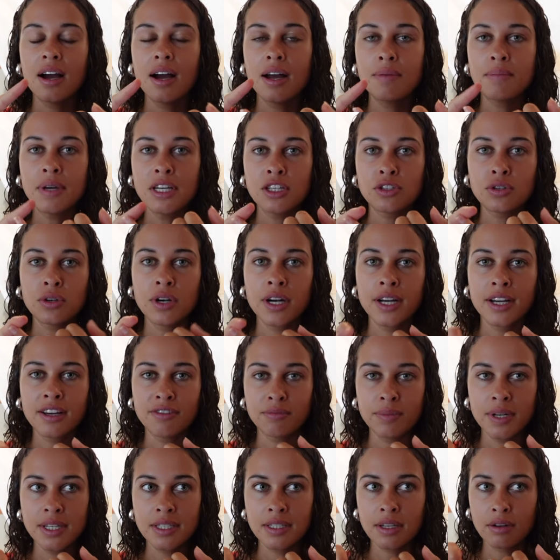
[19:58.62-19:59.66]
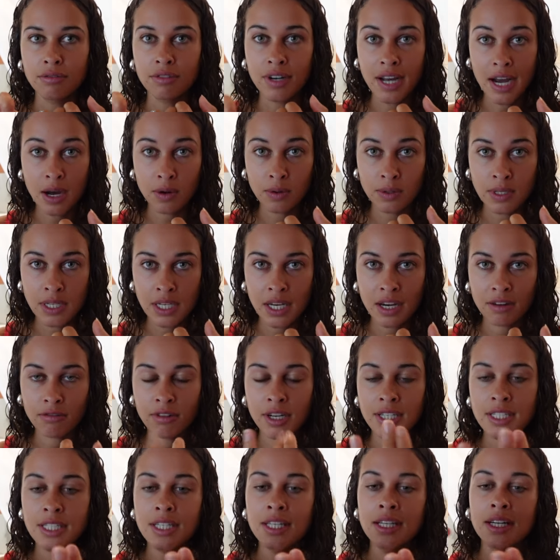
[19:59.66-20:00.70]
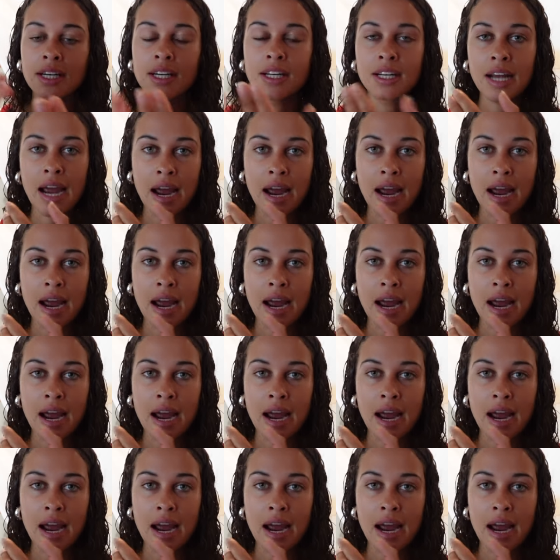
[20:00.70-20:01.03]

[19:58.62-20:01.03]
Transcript: I make sure I give myself an hour to get ready, an